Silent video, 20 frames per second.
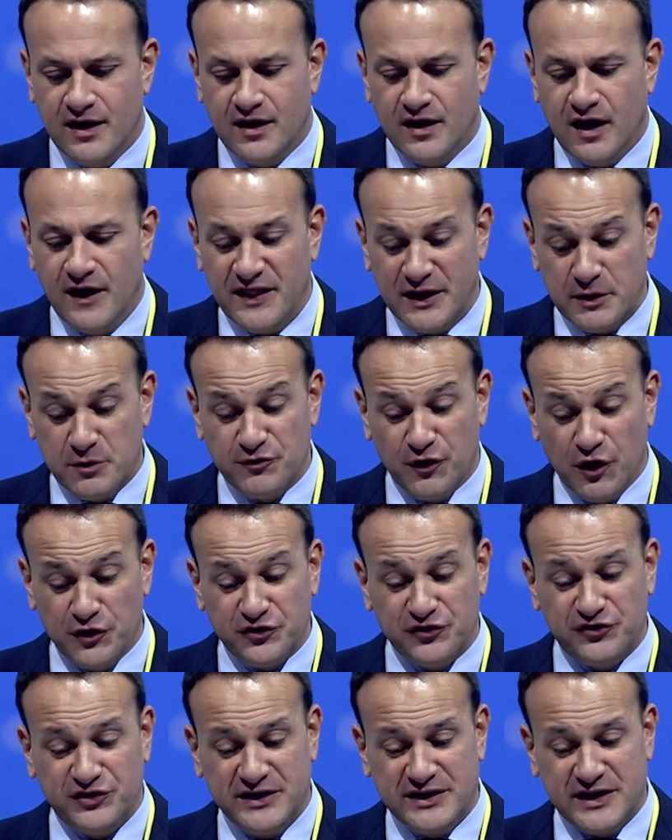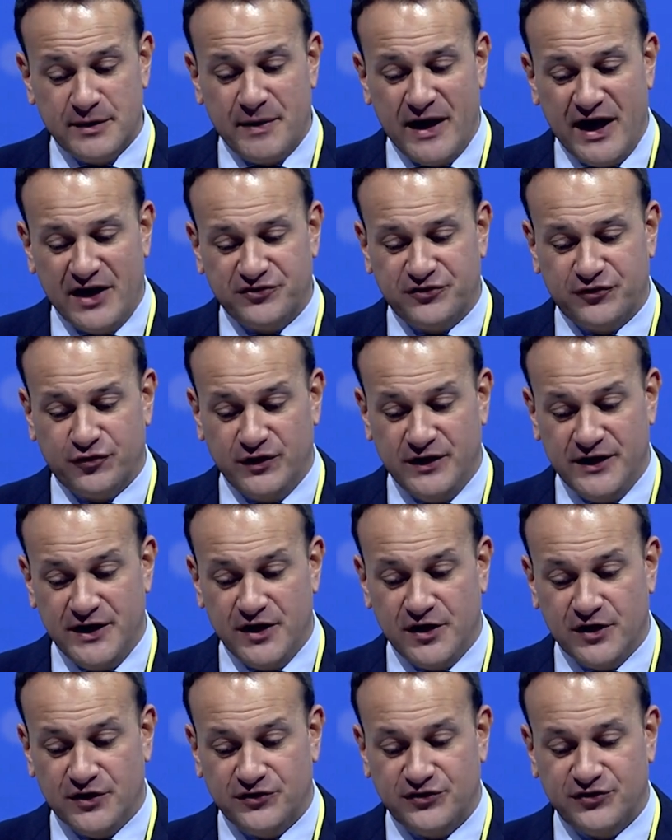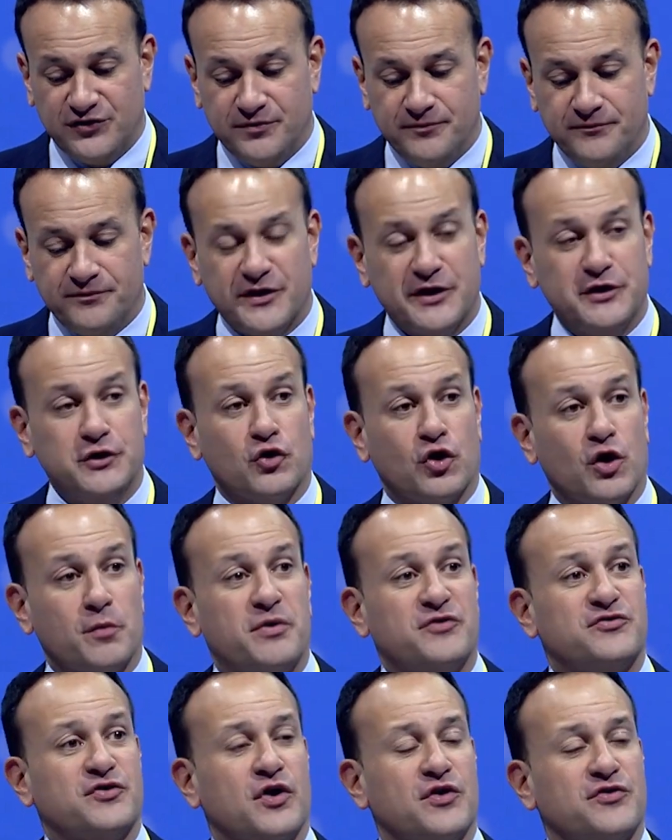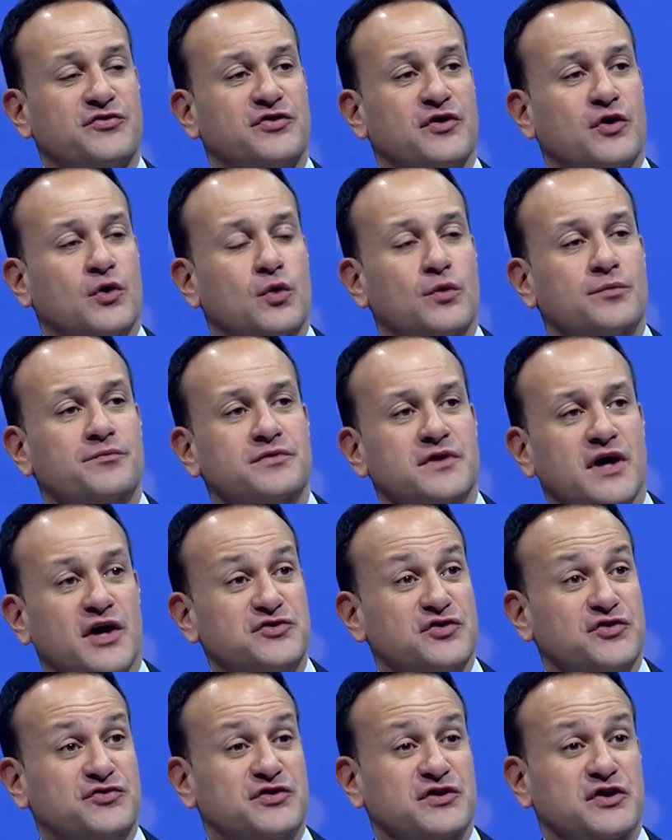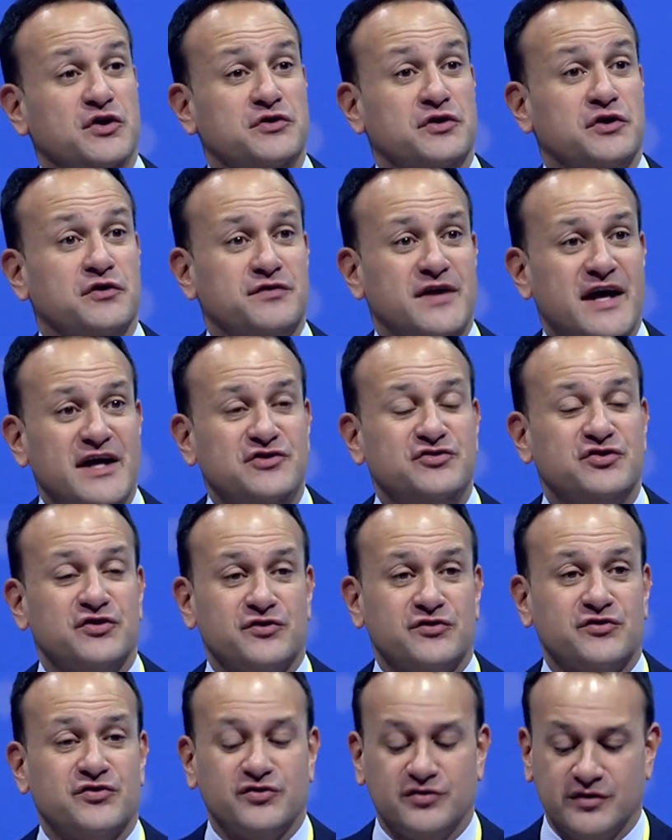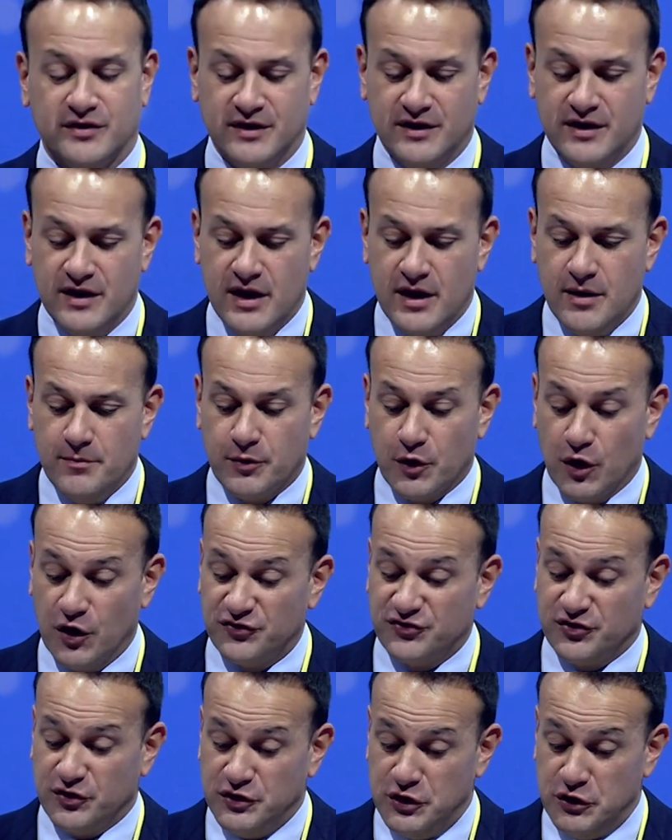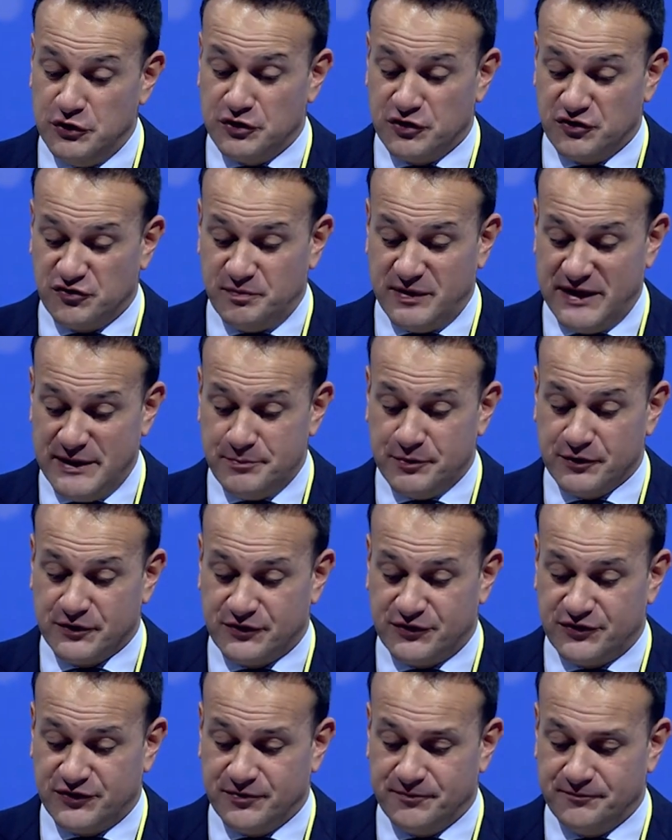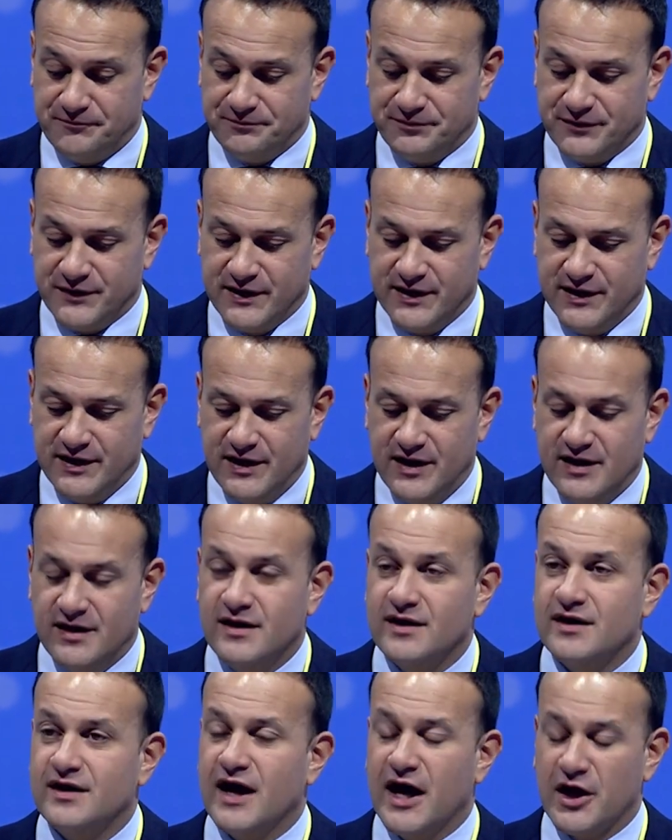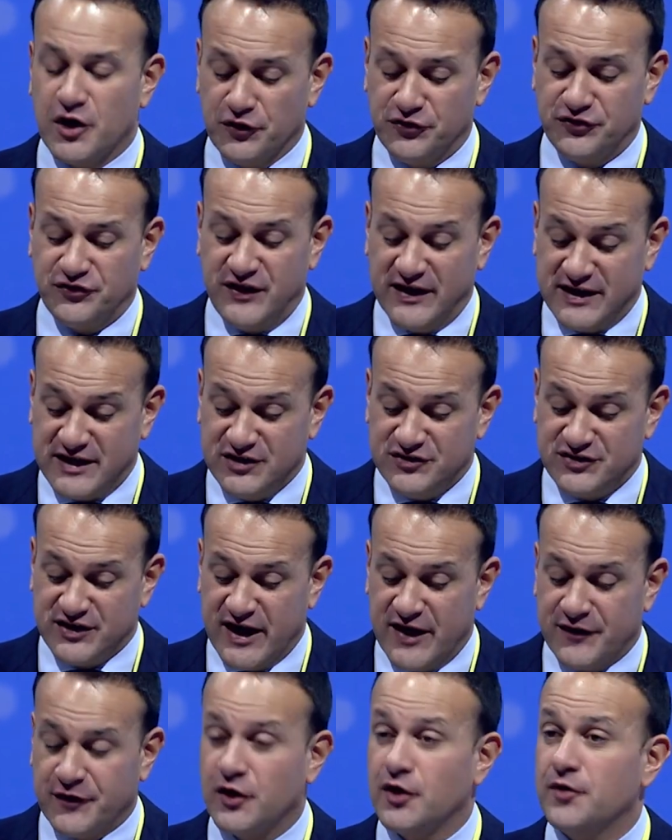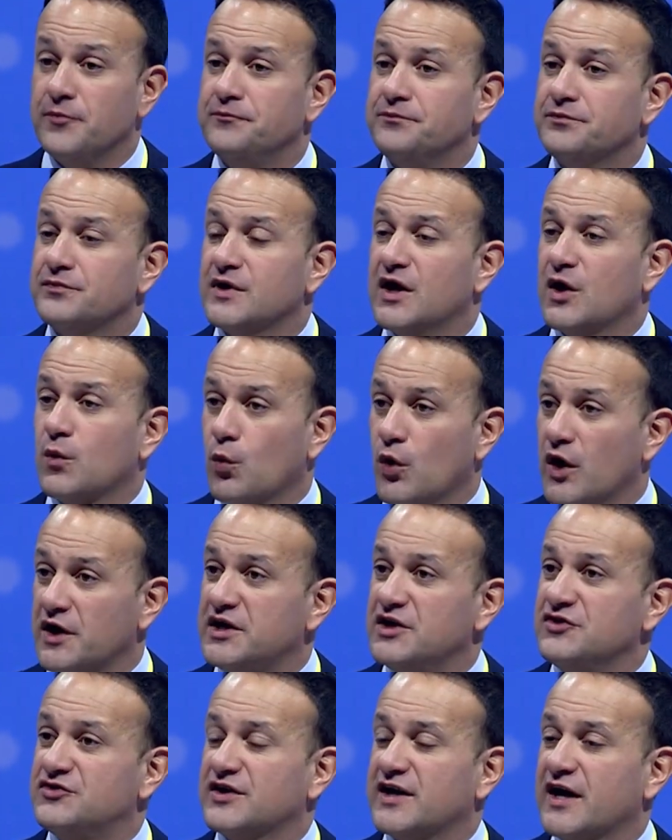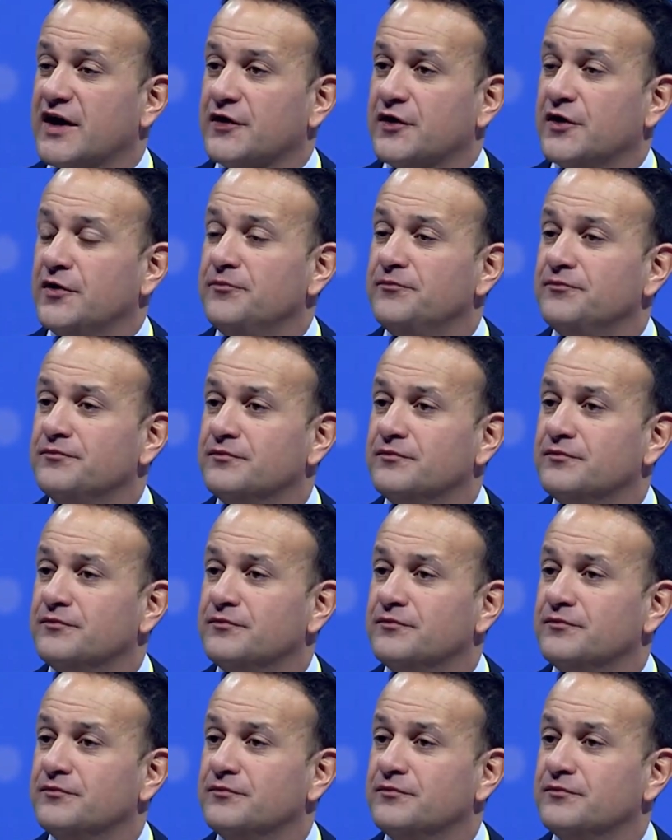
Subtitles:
I think we've also seen in the past 3 years that Europe is also not just a union of nations, but also a union of peoples. And us thinking together and working together